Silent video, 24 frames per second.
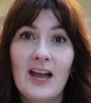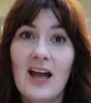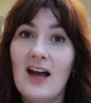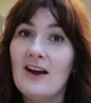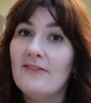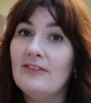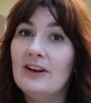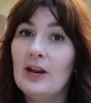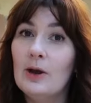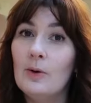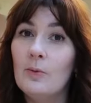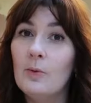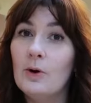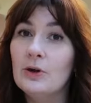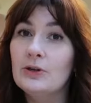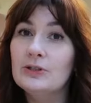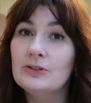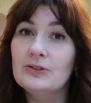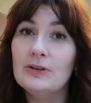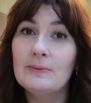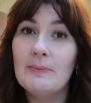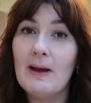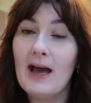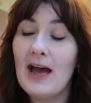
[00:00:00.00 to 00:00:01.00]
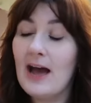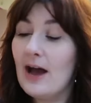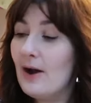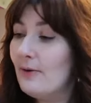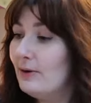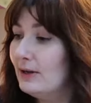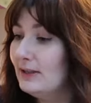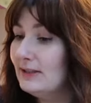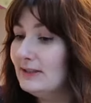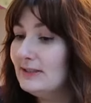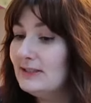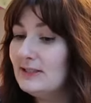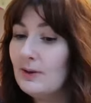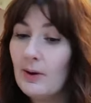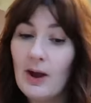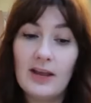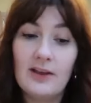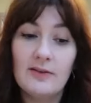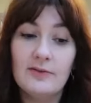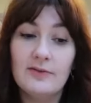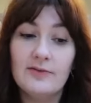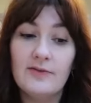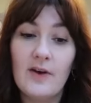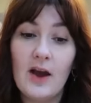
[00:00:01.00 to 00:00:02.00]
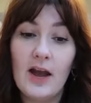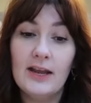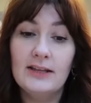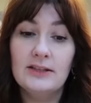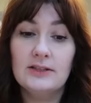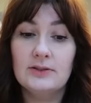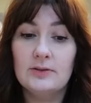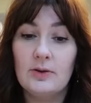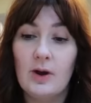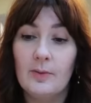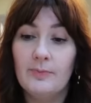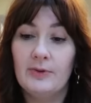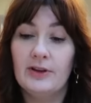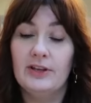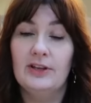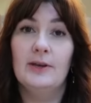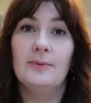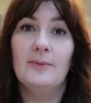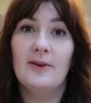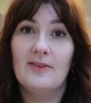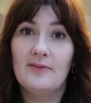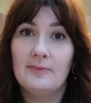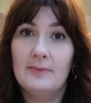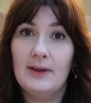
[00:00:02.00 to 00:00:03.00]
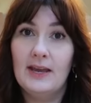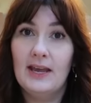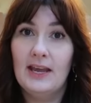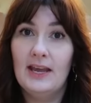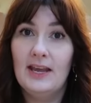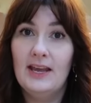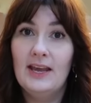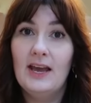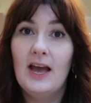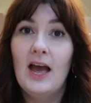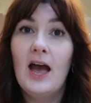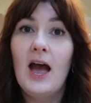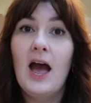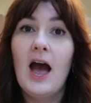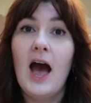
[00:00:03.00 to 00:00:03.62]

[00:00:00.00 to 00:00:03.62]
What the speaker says: have a little wander about and see what I can find. So I'll bring you with me.